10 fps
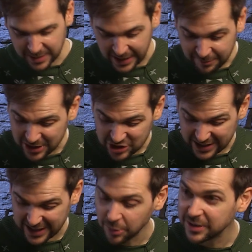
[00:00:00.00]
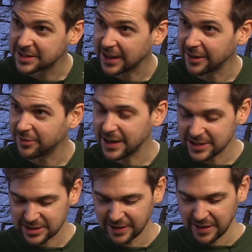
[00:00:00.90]
managed to kill these clan
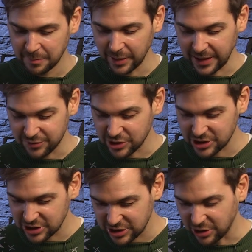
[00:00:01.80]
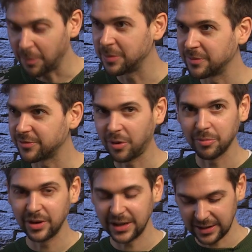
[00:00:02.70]
rats, but they've just stopped them
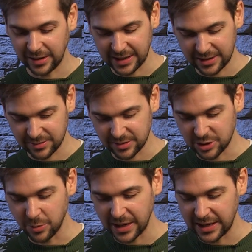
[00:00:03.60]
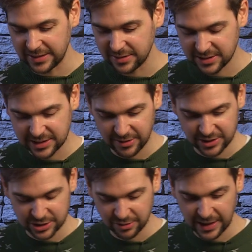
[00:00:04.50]
from really doing any
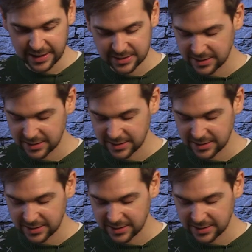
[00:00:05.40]
serious threats.